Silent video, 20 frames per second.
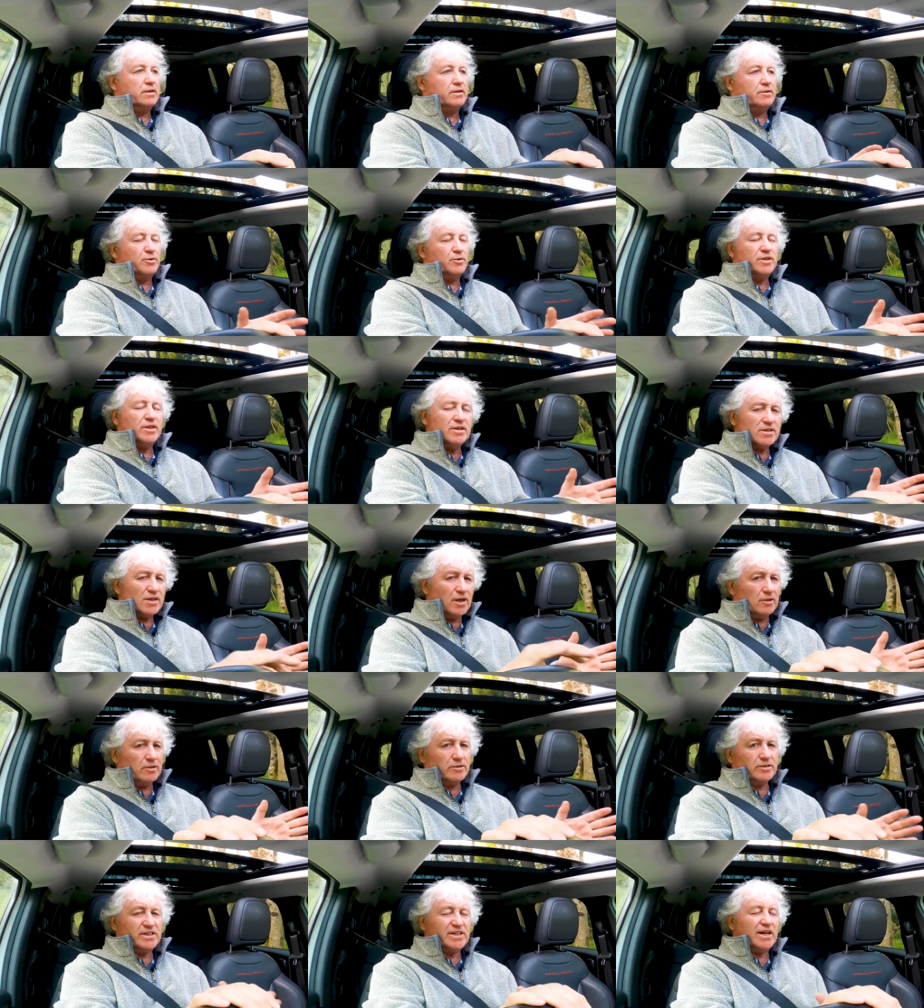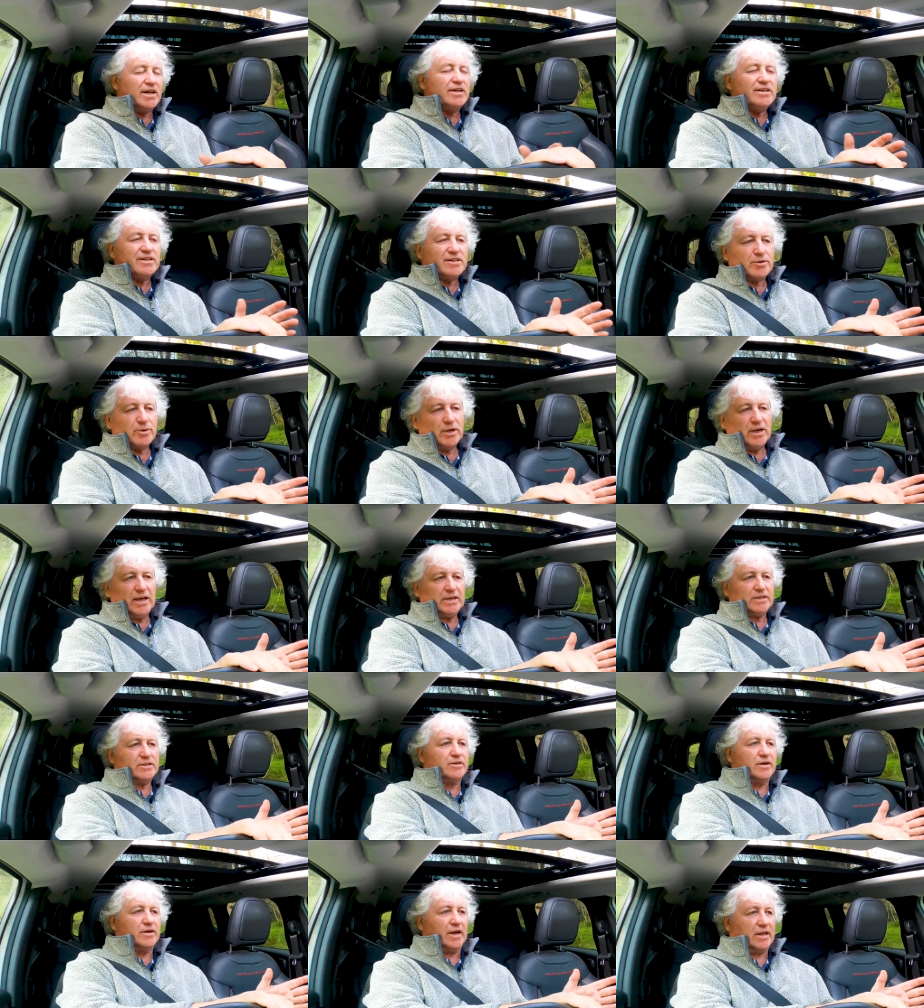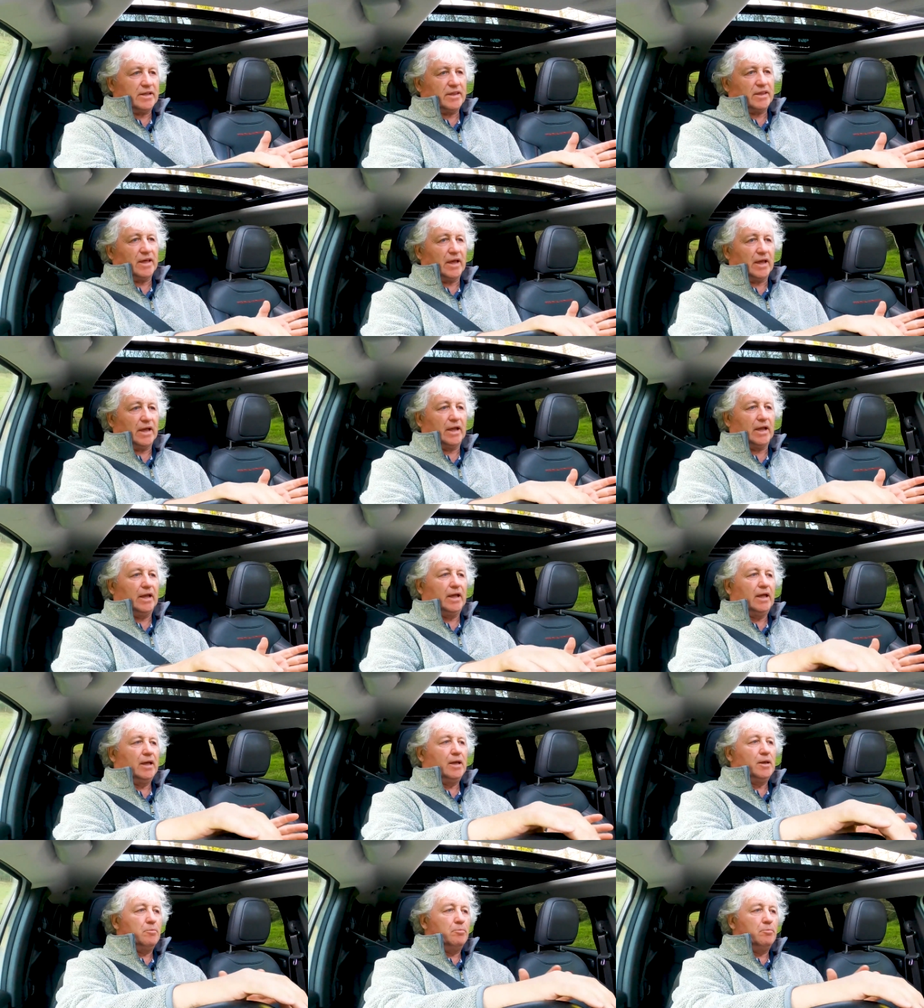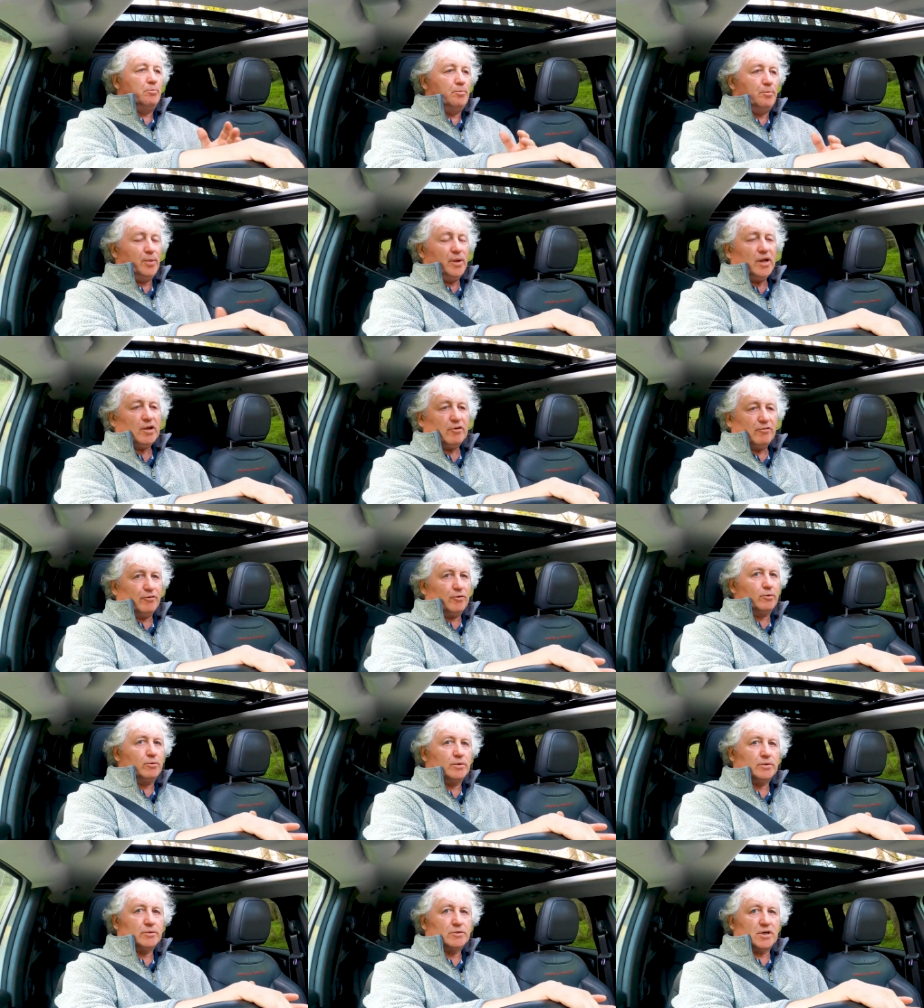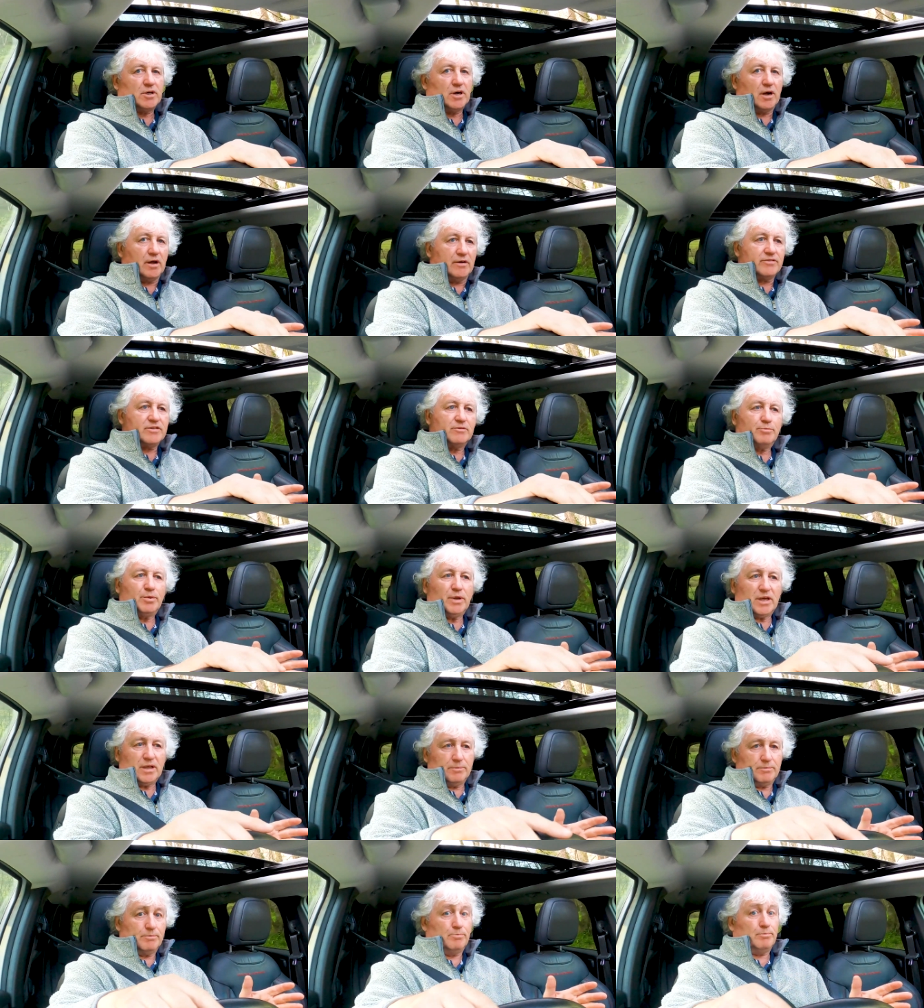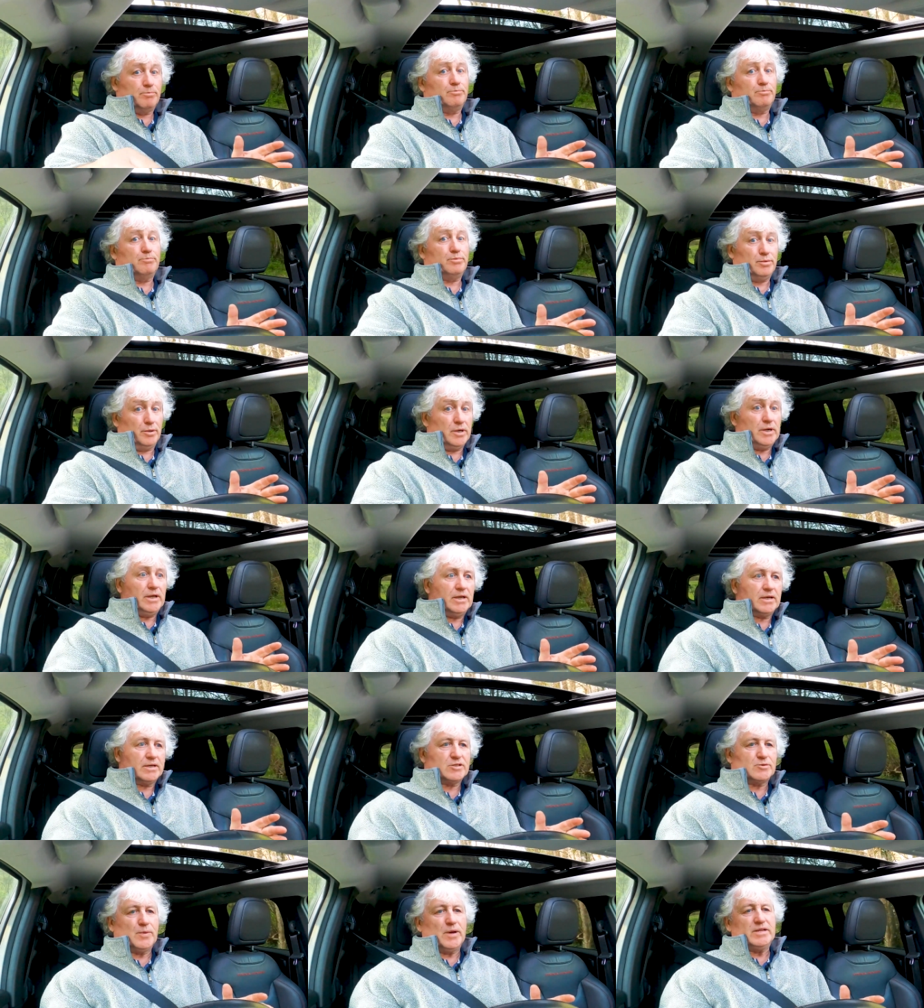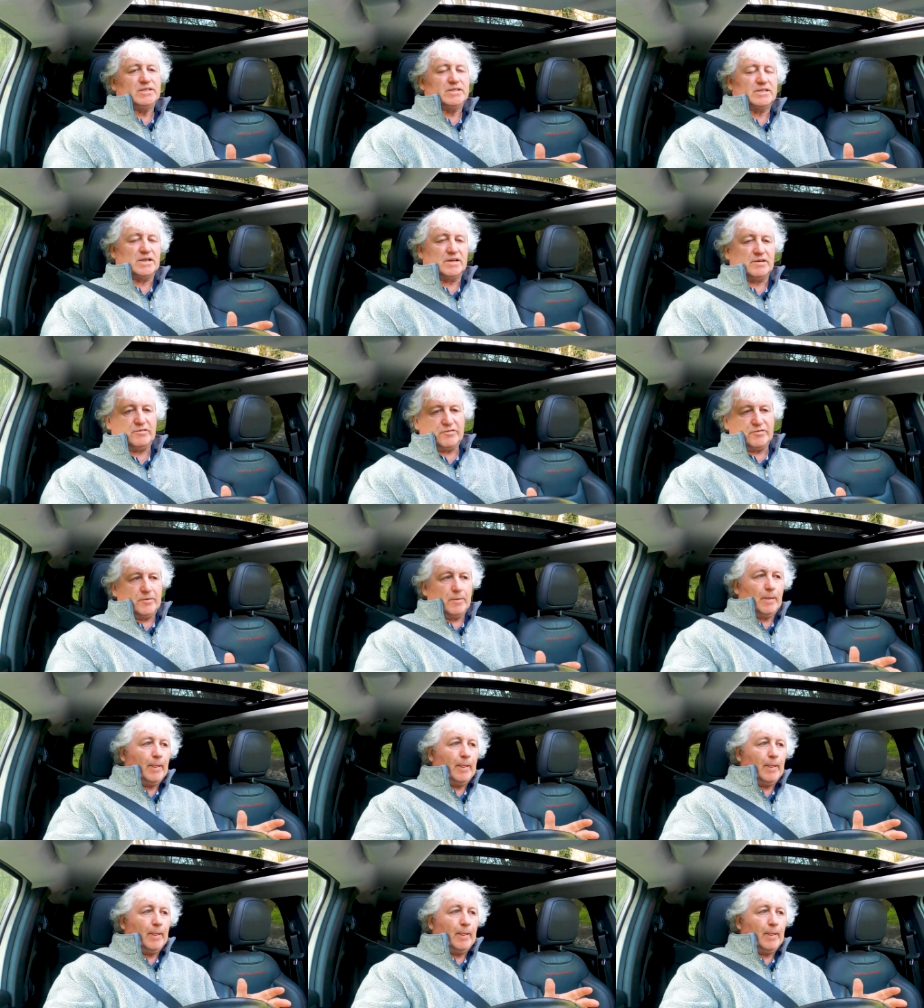with this whole change to electric thing, big four-wheel drives have become pretty expensive.